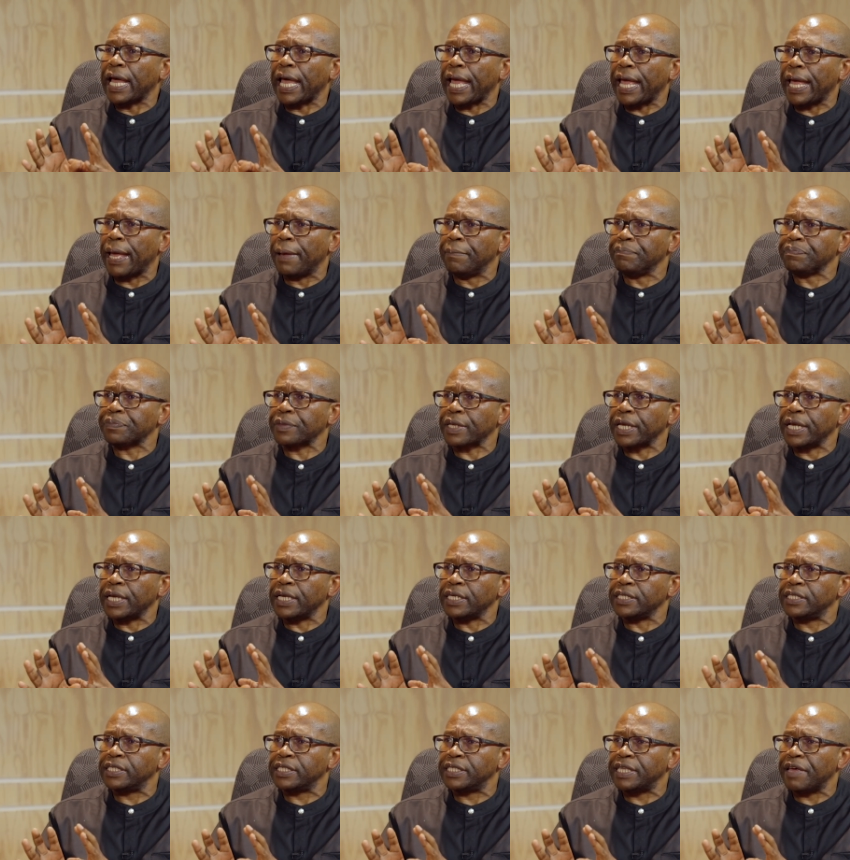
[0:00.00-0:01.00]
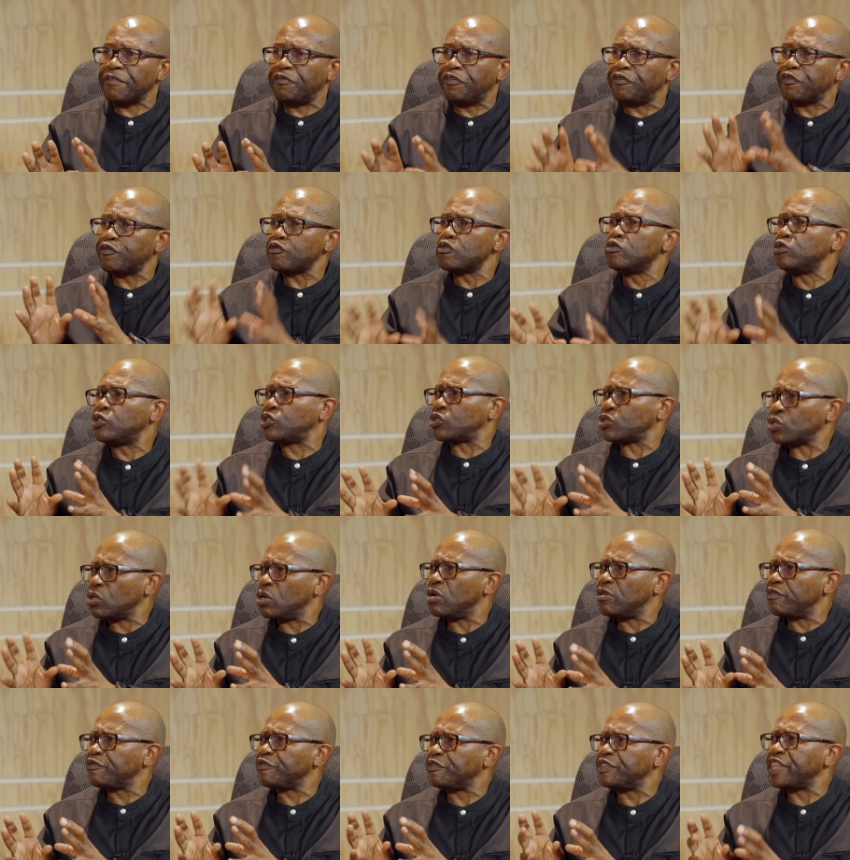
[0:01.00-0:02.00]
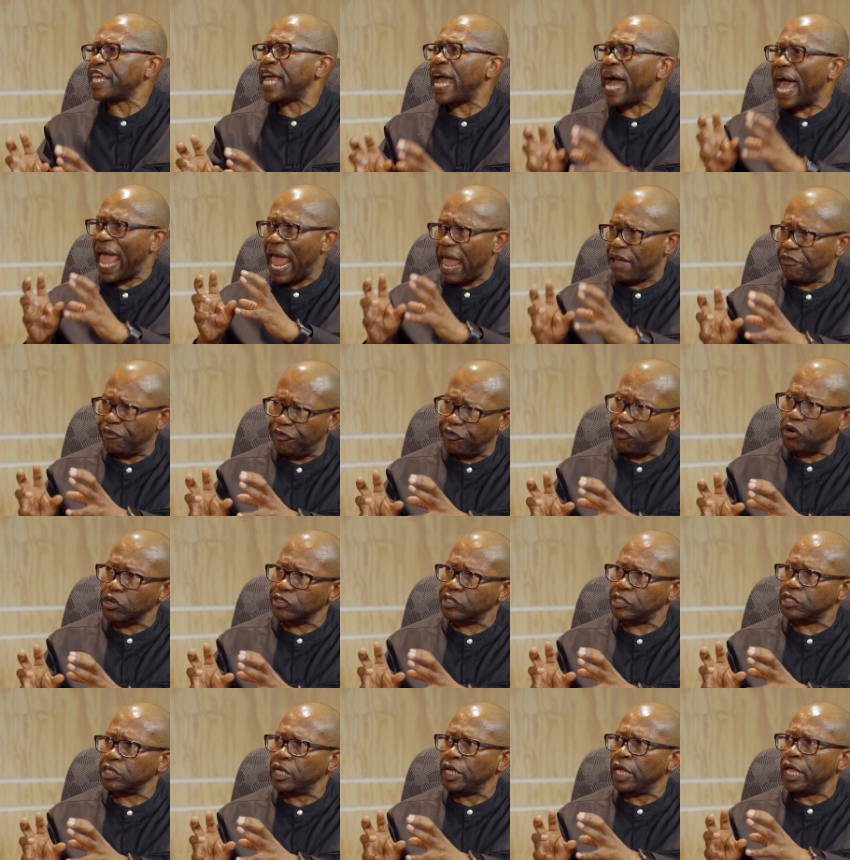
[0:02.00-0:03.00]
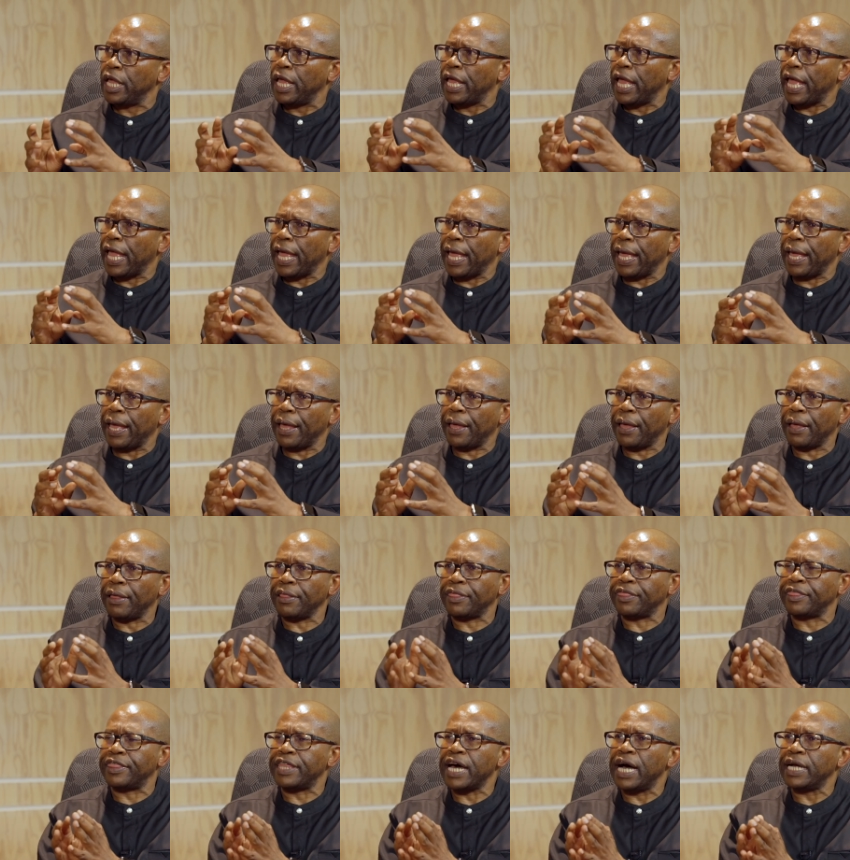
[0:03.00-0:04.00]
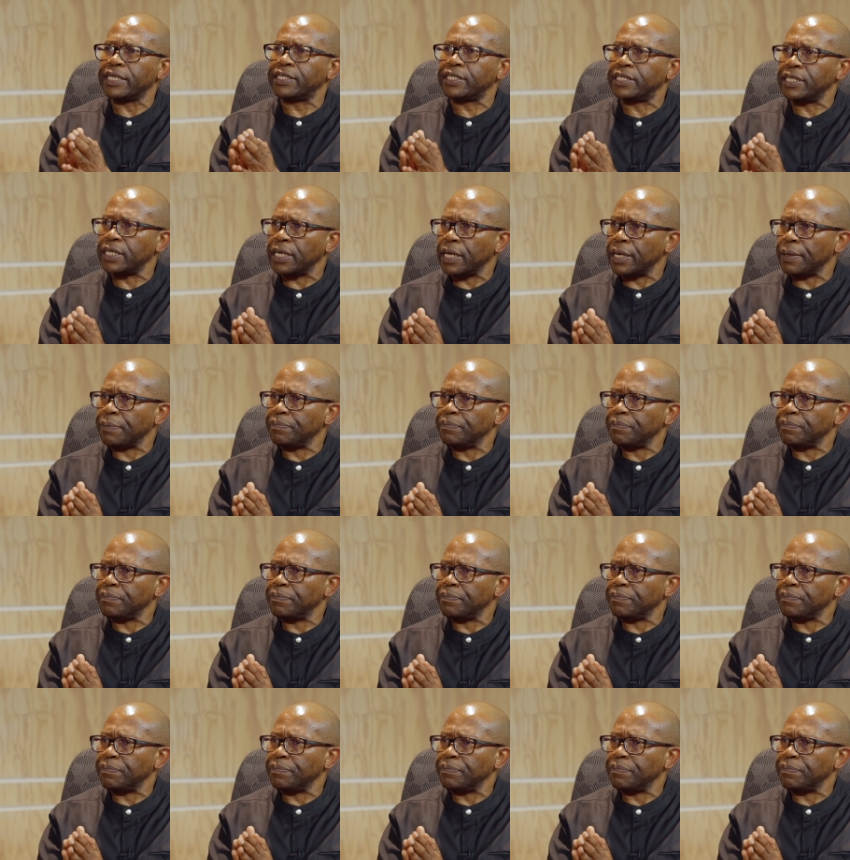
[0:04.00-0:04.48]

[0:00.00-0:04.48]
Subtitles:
is the fruits of their efforts that